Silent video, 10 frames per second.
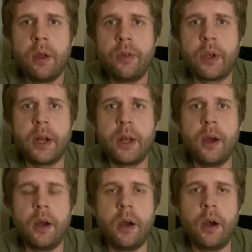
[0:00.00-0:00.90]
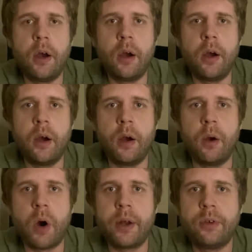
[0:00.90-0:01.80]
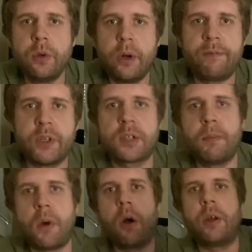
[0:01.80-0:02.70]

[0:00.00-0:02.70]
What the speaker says: they're going to want to do it if it's small